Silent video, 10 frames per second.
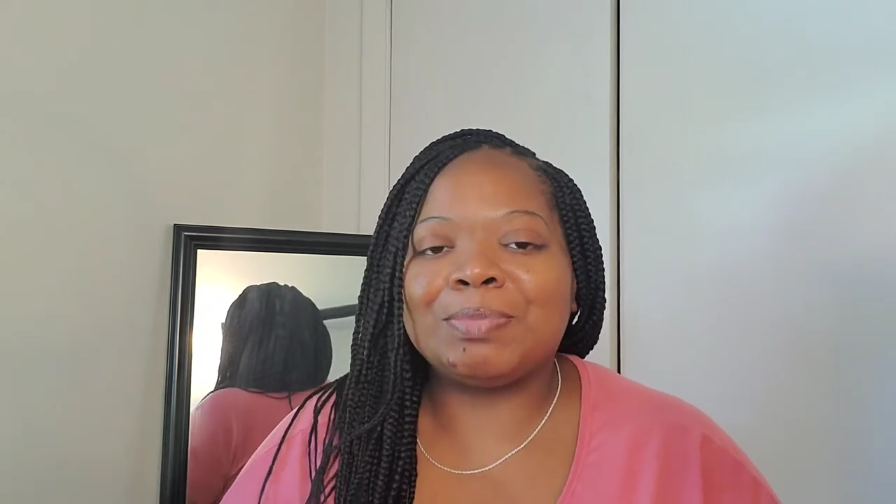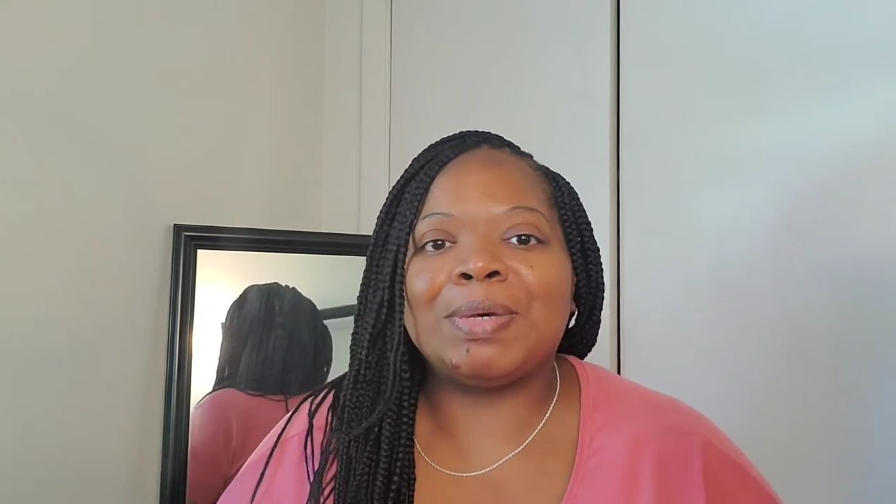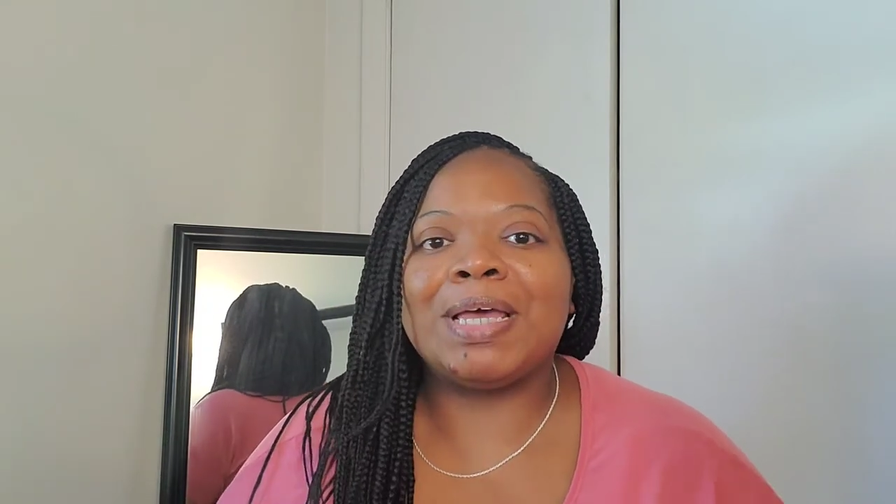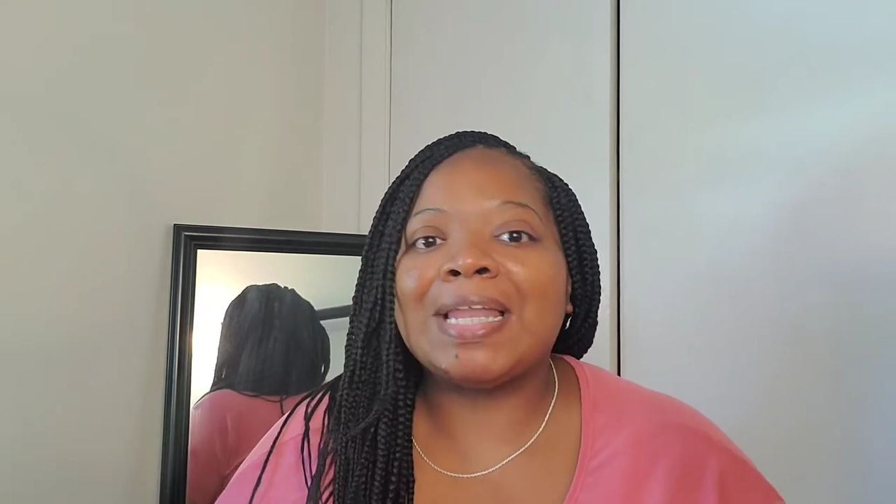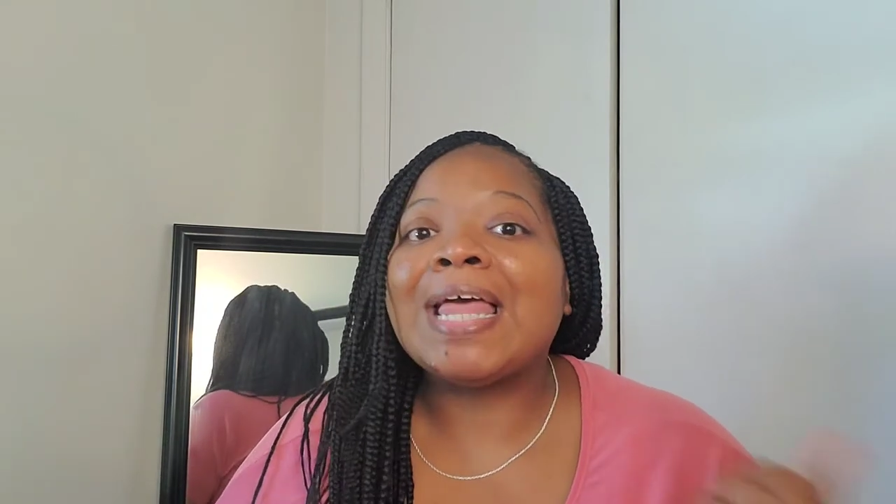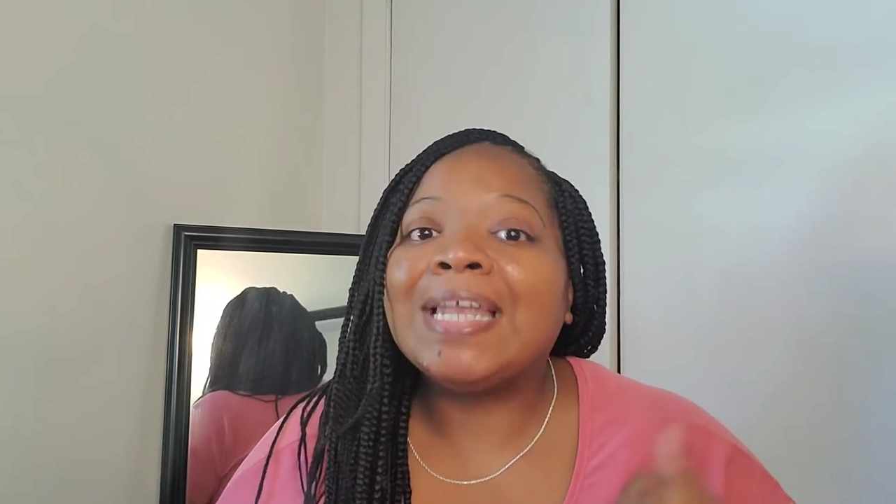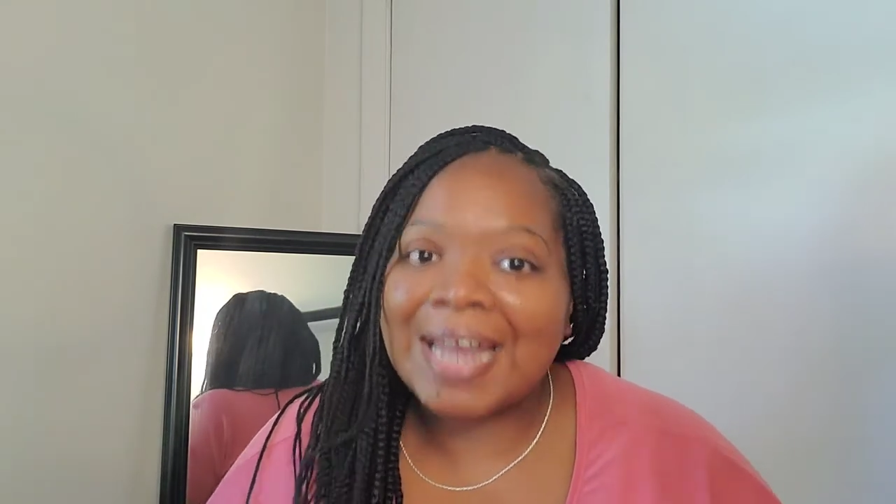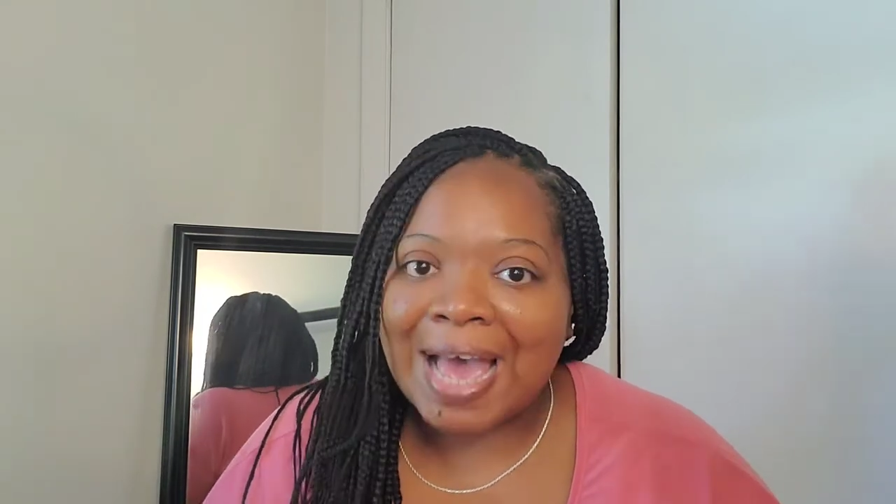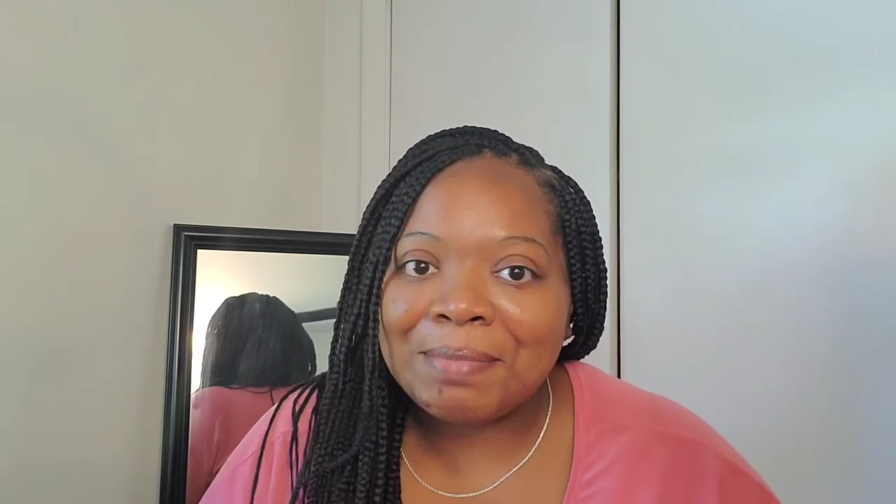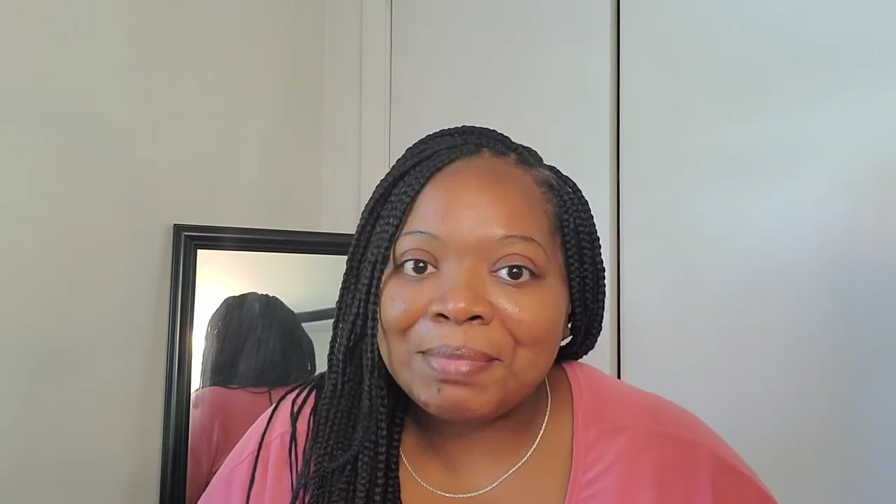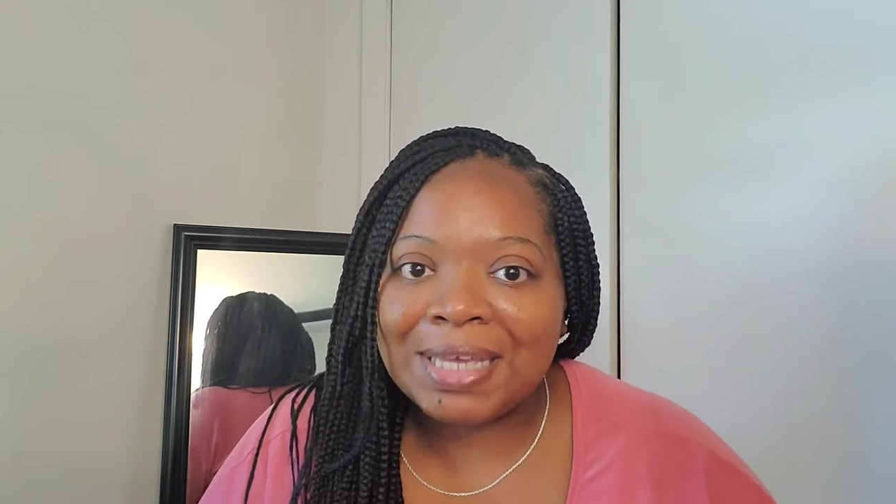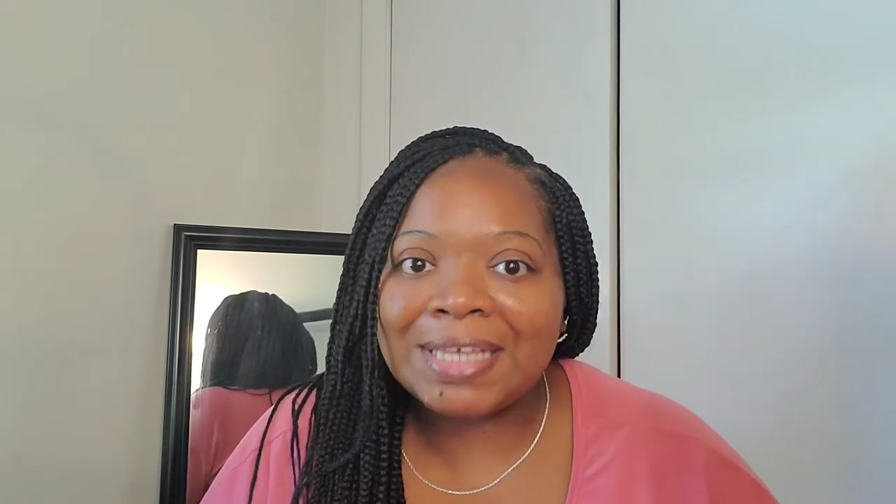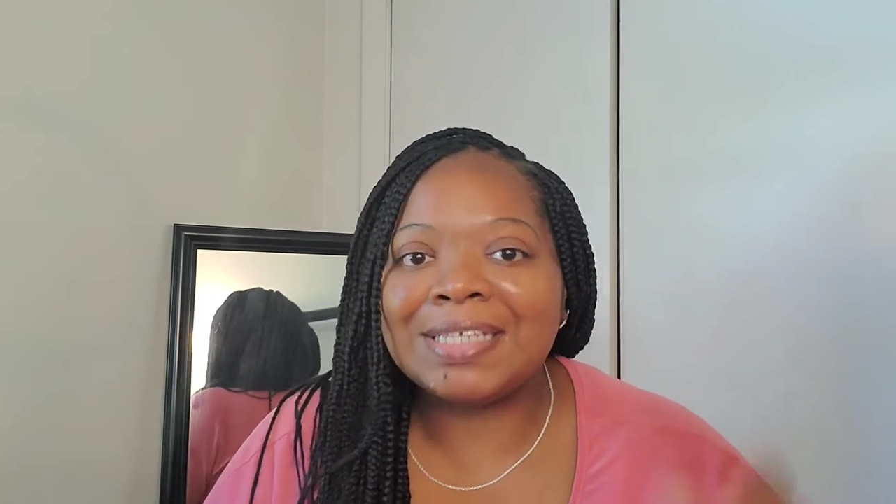but not me.